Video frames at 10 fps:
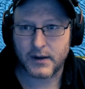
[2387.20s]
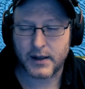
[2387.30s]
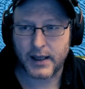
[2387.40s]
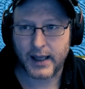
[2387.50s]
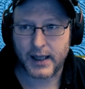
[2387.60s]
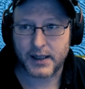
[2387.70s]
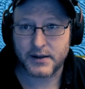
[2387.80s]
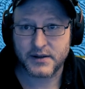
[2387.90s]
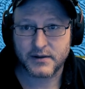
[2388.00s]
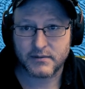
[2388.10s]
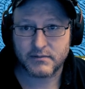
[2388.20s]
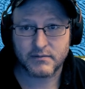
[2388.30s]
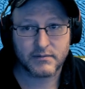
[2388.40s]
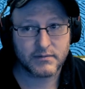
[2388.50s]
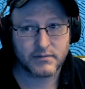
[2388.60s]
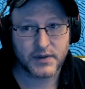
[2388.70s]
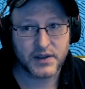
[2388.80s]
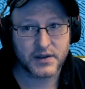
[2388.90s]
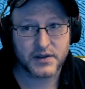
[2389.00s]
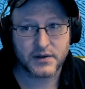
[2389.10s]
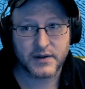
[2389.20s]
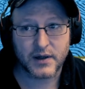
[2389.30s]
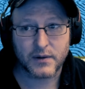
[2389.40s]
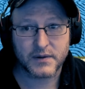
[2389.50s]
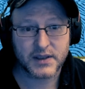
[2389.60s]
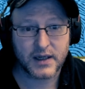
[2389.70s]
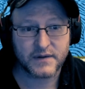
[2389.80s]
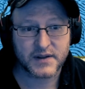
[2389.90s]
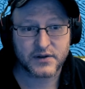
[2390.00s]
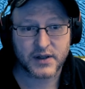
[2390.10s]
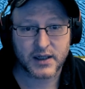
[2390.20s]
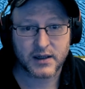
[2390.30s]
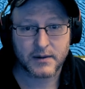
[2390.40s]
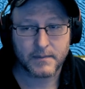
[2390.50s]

And we could do the old gift trick.